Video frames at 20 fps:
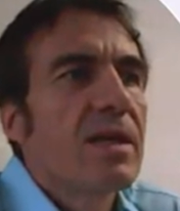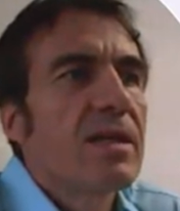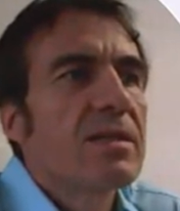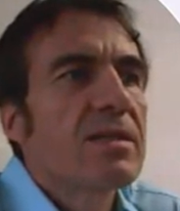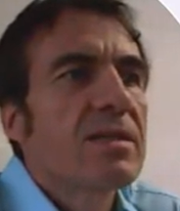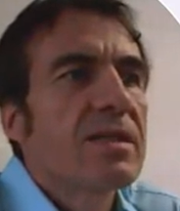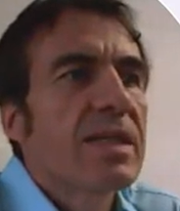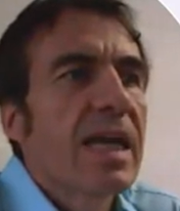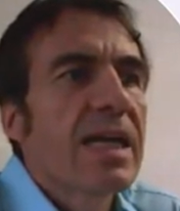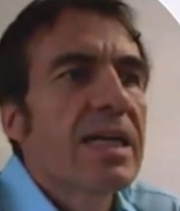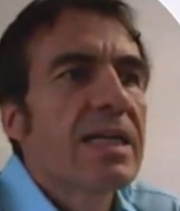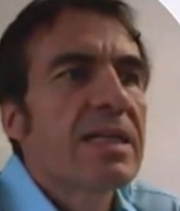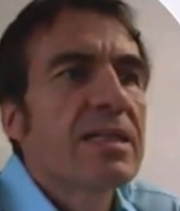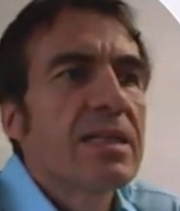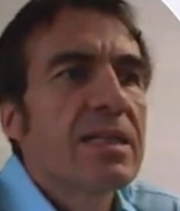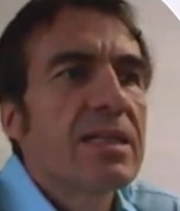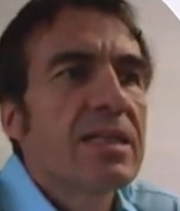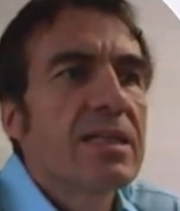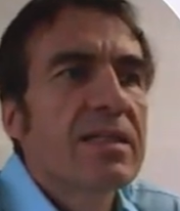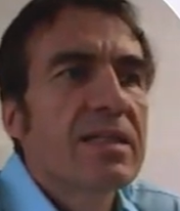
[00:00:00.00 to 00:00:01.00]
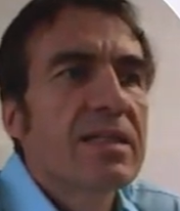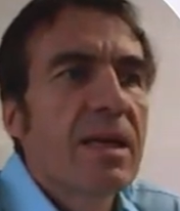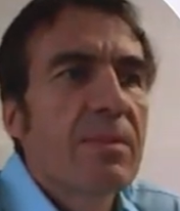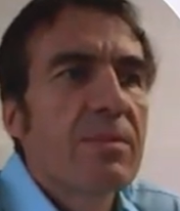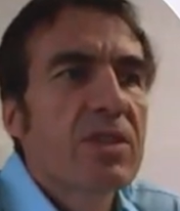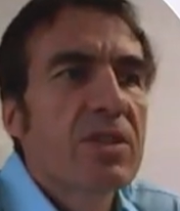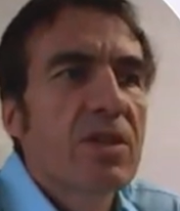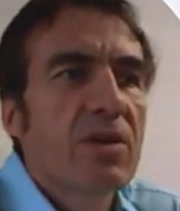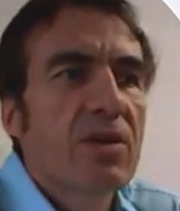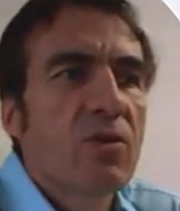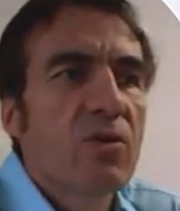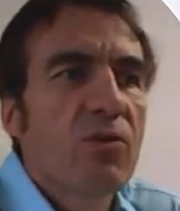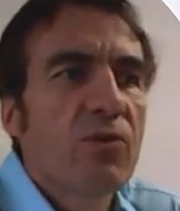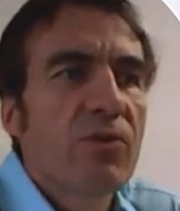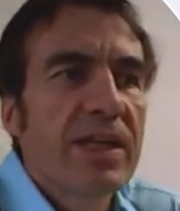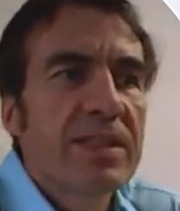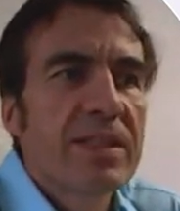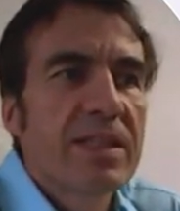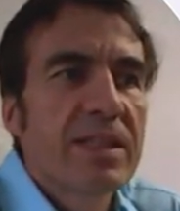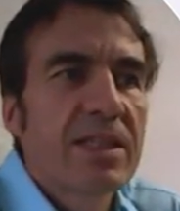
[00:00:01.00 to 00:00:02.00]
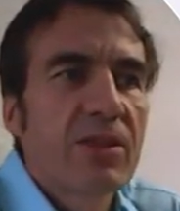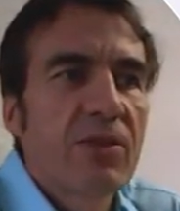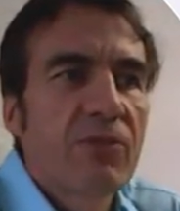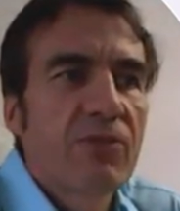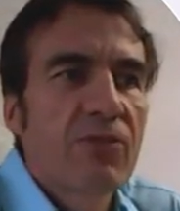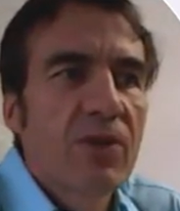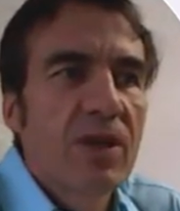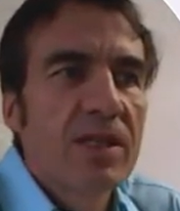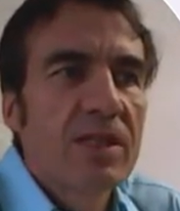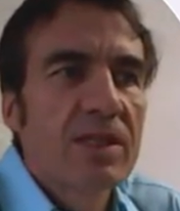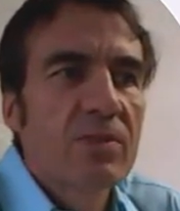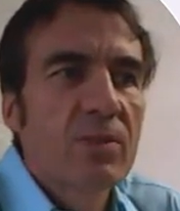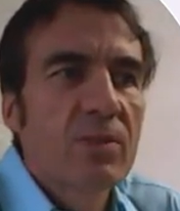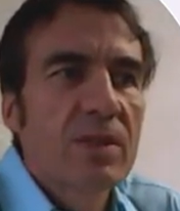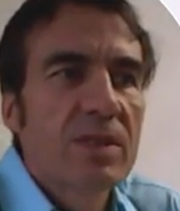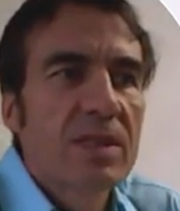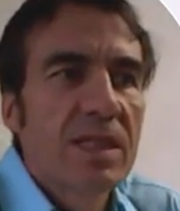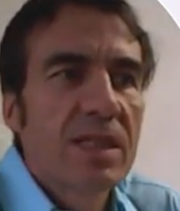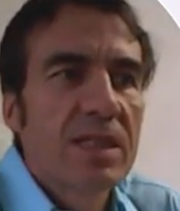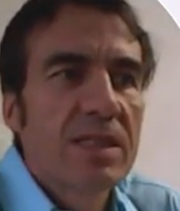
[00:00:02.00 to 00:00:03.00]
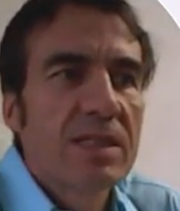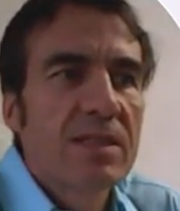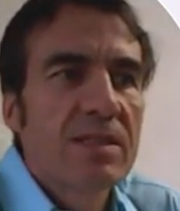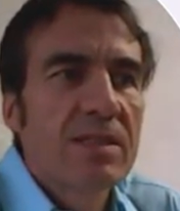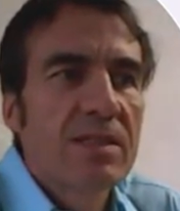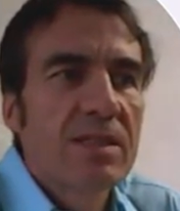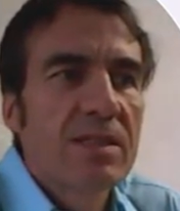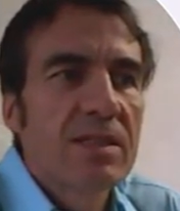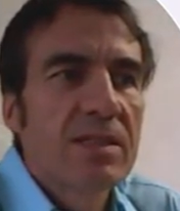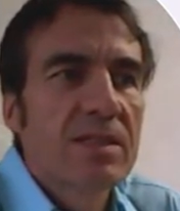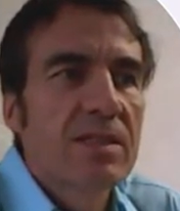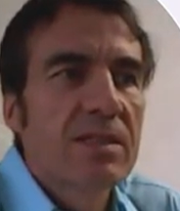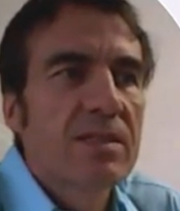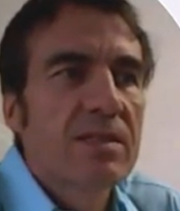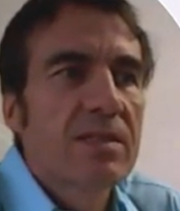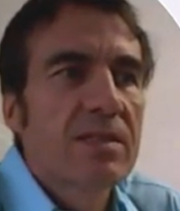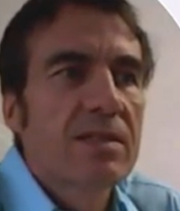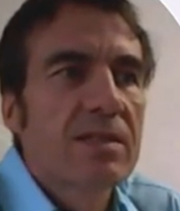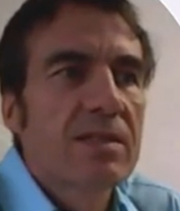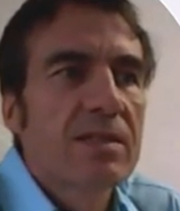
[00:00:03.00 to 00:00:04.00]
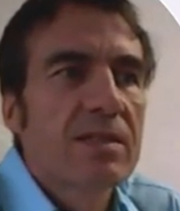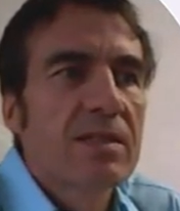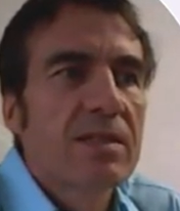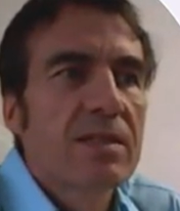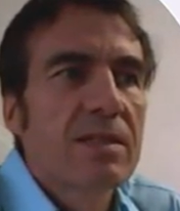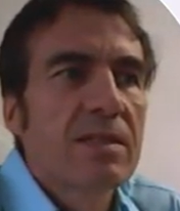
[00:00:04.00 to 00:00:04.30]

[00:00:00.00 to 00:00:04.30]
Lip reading: Stand in a semicircle facing the front. We said this